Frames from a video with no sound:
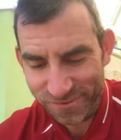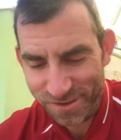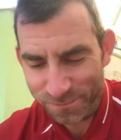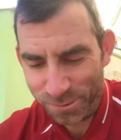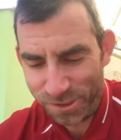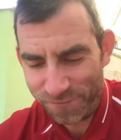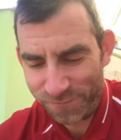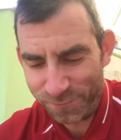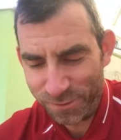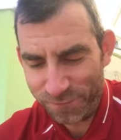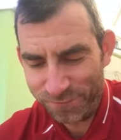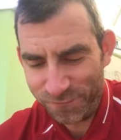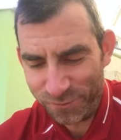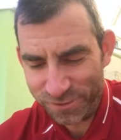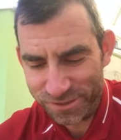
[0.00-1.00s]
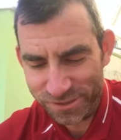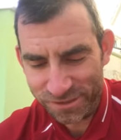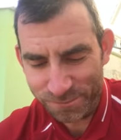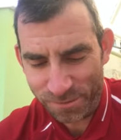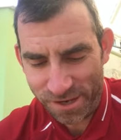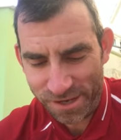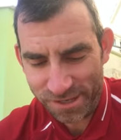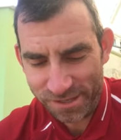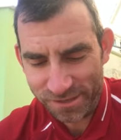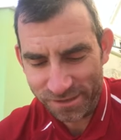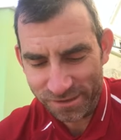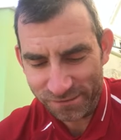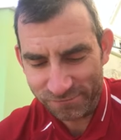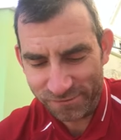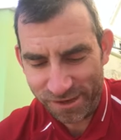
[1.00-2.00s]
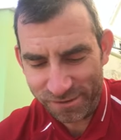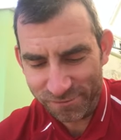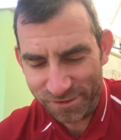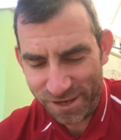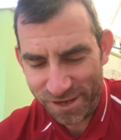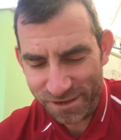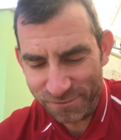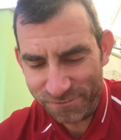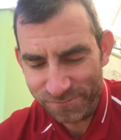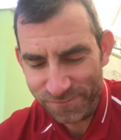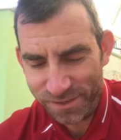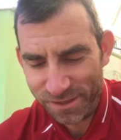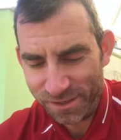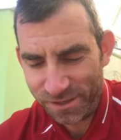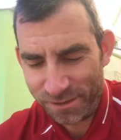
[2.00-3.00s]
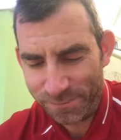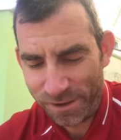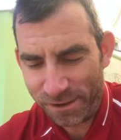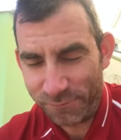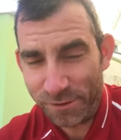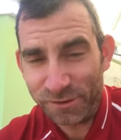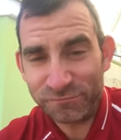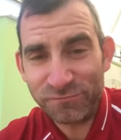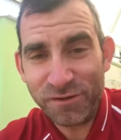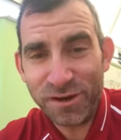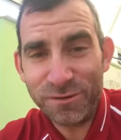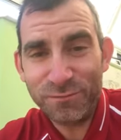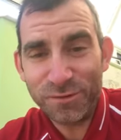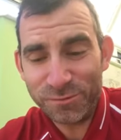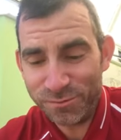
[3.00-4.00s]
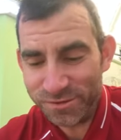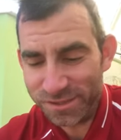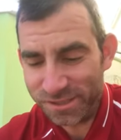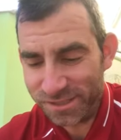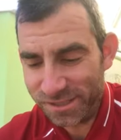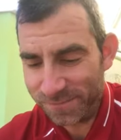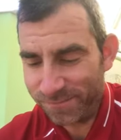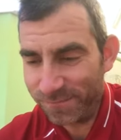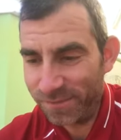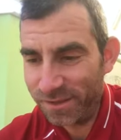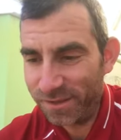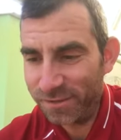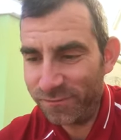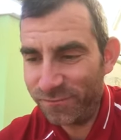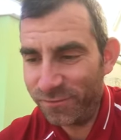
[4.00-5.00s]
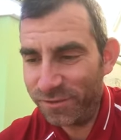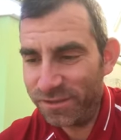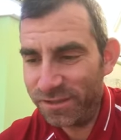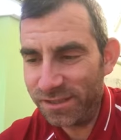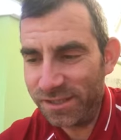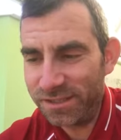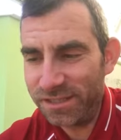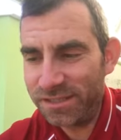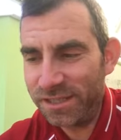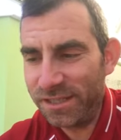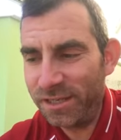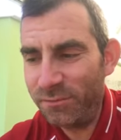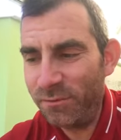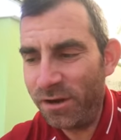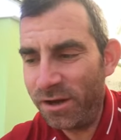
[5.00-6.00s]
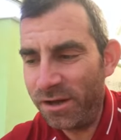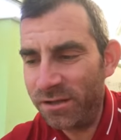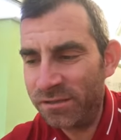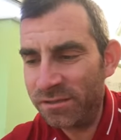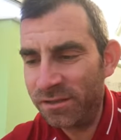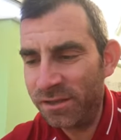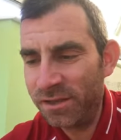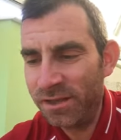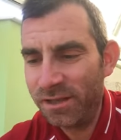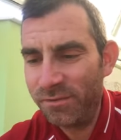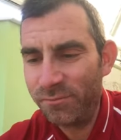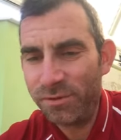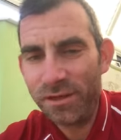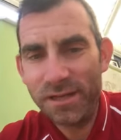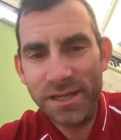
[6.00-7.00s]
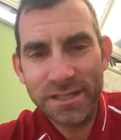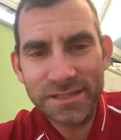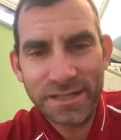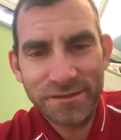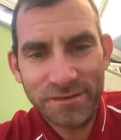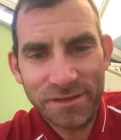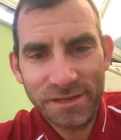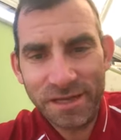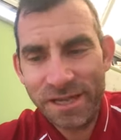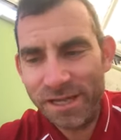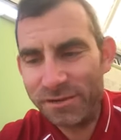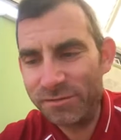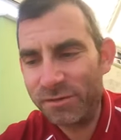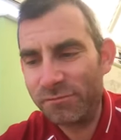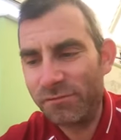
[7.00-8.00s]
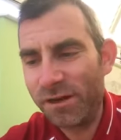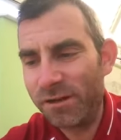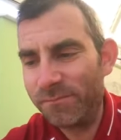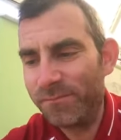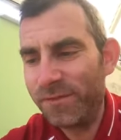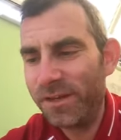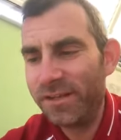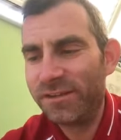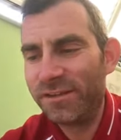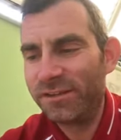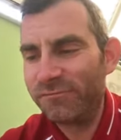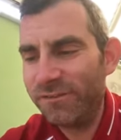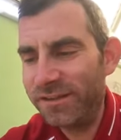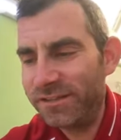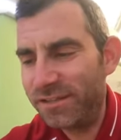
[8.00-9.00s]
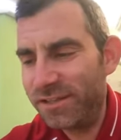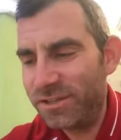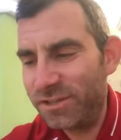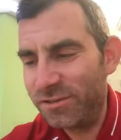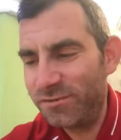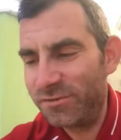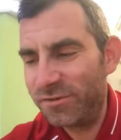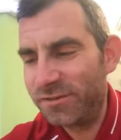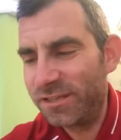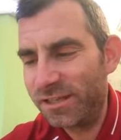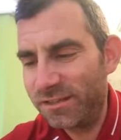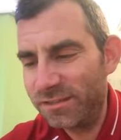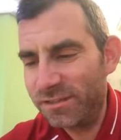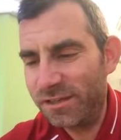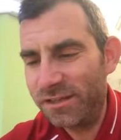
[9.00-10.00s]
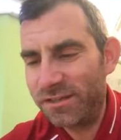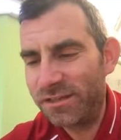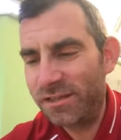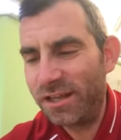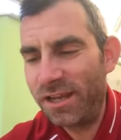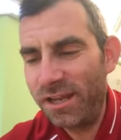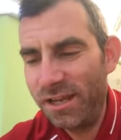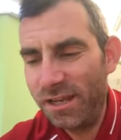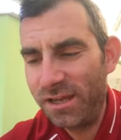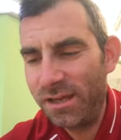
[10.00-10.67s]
apart from one voice at the back, round there, about where Ryan Wood was sitting. The voice didn't actually say any words, but it let out a loud groan. Then the rest of the children said uncertainly,